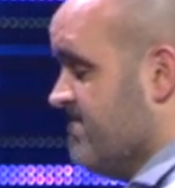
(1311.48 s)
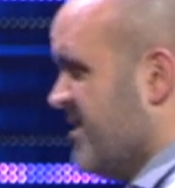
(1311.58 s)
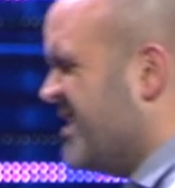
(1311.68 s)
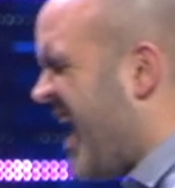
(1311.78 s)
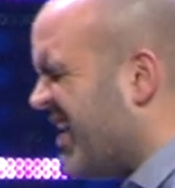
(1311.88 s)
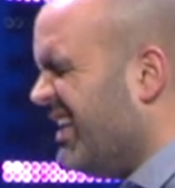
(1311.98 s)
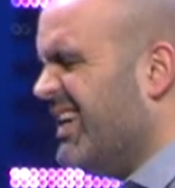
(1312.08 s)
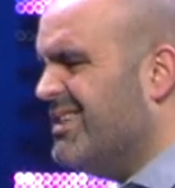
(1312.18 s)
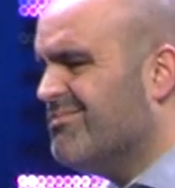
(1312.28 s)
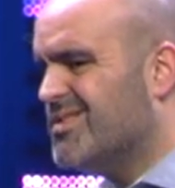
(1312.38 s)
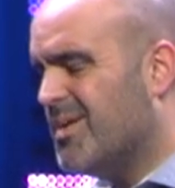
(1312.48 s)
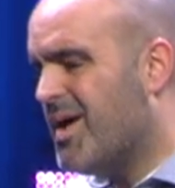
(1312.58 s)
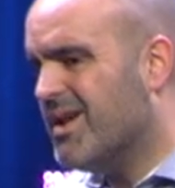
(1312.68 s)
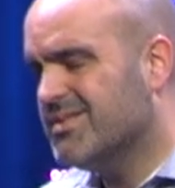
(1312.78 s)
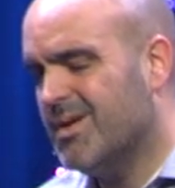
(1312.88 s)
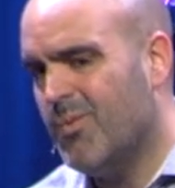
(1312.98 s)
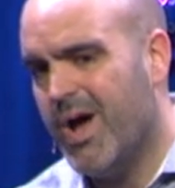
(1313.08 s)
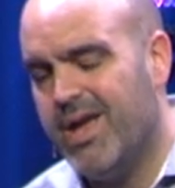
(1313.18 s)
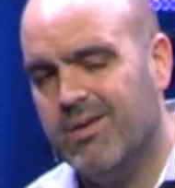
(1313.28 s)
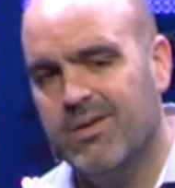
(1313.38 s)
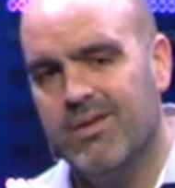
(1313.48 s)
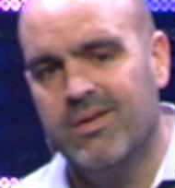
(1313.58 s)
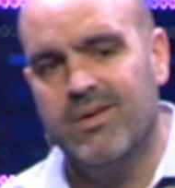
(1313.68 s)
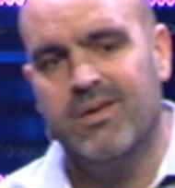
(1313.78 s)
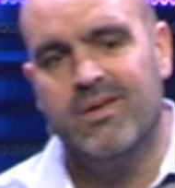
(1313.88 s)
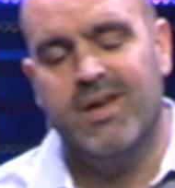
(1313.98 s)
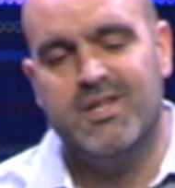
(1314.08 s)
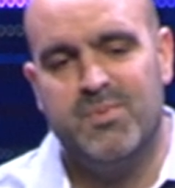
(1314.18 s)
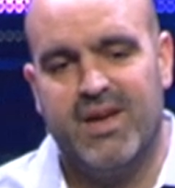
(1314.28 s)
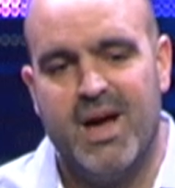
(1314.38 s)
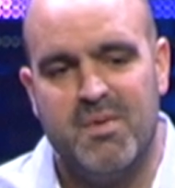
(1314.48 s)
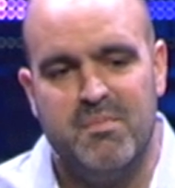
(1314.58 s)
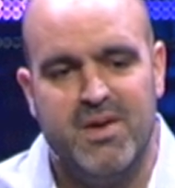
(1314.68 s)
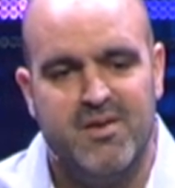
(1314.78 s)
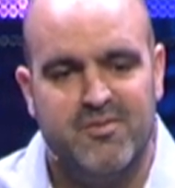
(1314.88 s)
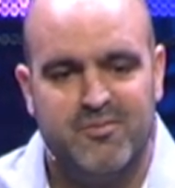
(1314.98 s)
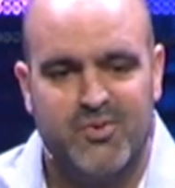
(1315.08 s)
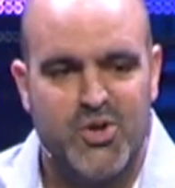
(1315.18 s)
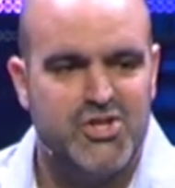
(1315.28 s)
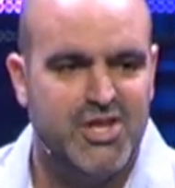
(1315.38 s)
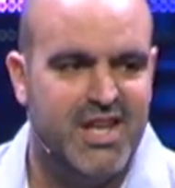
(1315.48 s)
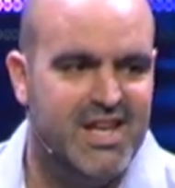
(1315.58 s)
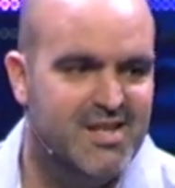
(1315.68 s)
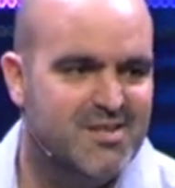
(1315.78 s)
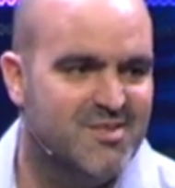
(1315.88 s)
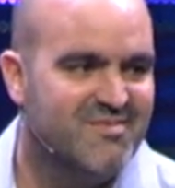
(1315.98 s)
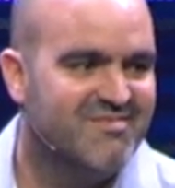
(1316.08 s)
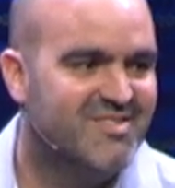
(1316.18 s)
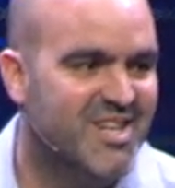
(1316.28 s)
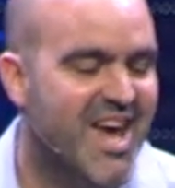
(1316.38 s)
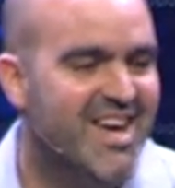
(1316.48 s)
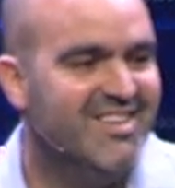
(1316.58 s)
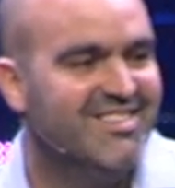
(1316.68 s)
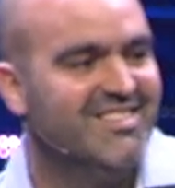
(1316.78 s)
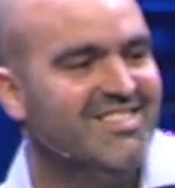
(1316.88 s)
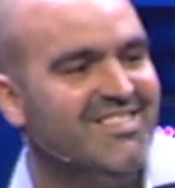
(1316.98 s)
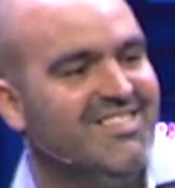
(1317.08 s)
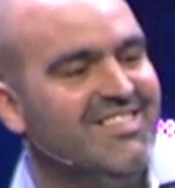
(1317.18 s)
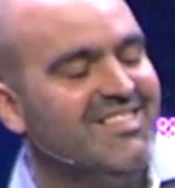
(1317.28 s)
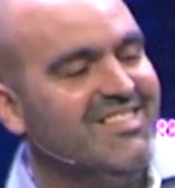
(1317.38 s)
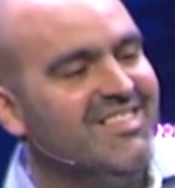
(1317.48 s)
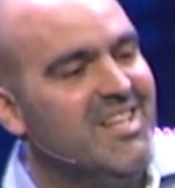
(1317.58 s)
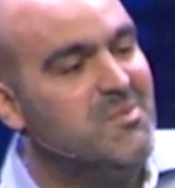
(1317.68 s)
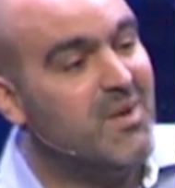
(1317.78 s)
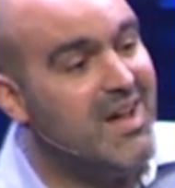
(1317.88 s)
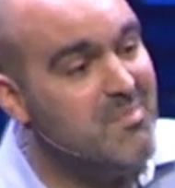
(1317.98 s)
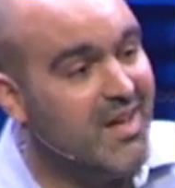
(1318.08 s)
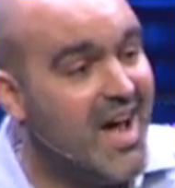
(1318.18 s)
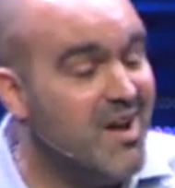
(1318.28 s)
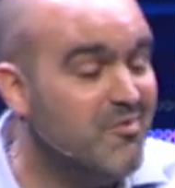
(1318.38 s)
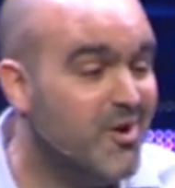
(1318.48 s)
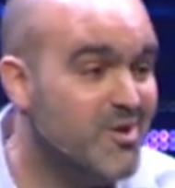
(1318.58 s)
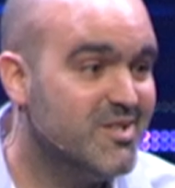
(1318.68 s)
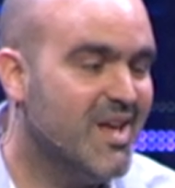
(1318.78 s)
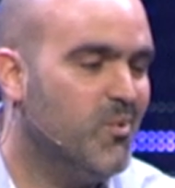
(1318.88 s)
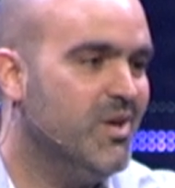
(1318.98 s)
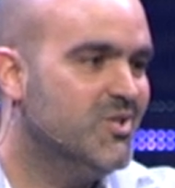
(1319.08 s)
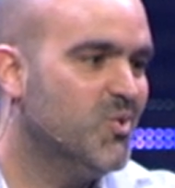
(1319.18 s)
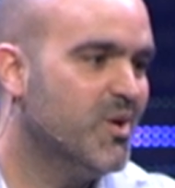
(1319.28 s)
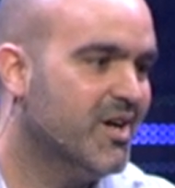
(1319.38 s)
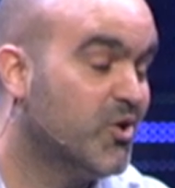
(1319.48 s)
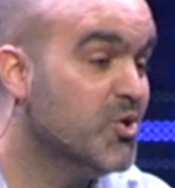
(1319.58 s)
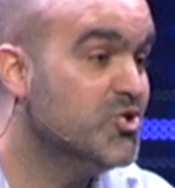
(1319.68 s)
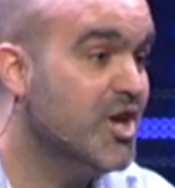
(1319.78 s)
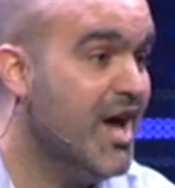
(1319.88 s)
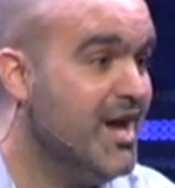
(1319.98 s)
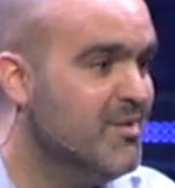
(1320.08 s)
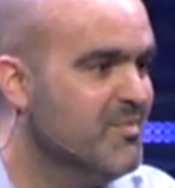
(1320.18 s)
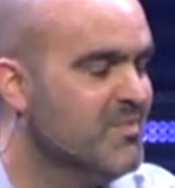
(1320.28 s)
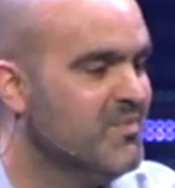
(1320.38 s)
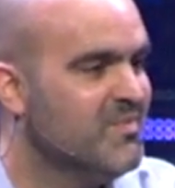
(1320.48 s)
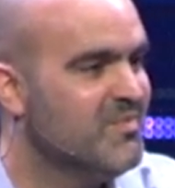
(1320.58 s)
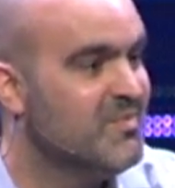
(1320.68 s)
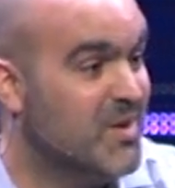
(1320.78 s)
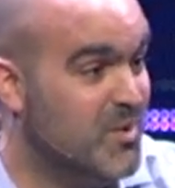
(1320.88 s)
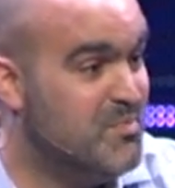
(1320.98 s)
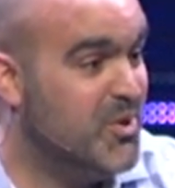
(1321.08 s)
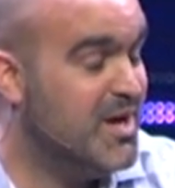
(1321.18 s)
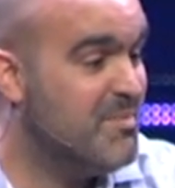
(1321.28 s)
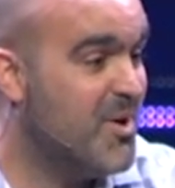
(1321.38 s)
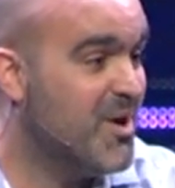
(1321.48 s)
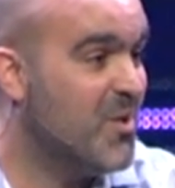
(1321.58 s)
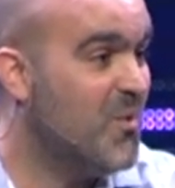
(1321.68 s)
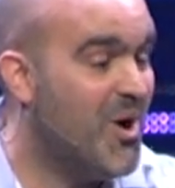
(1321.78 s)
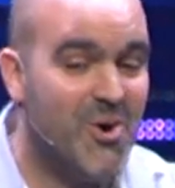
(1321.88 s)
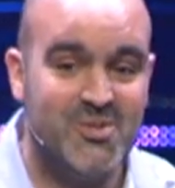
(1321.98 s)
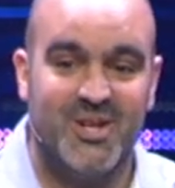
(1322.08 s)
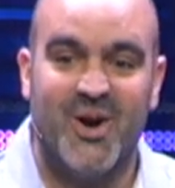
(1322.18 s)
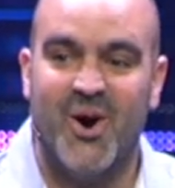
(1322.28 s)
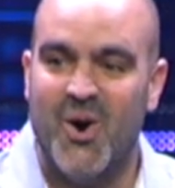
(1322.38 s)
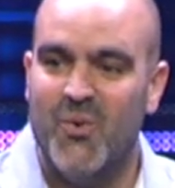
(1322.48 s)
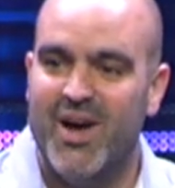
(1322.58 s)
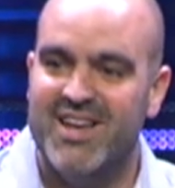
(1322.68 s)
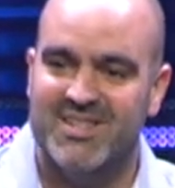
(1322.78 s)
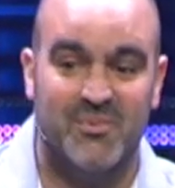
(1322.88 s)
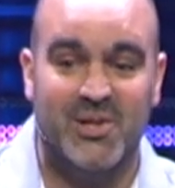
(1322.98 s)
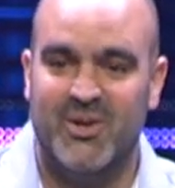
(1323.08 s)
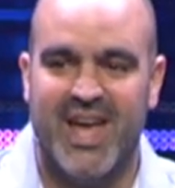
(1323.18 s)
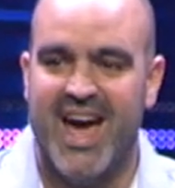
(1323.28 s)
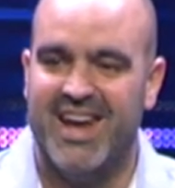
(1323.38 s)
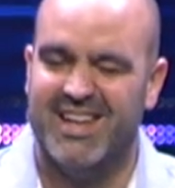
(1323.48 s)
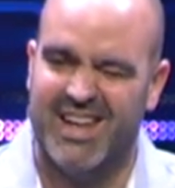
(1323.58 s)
Sadly, somehow, some way, it's become a bit of Christianese today. It's become the kind of verse that we sort of crochet and we put it up on our walls and our hallways and we look at it and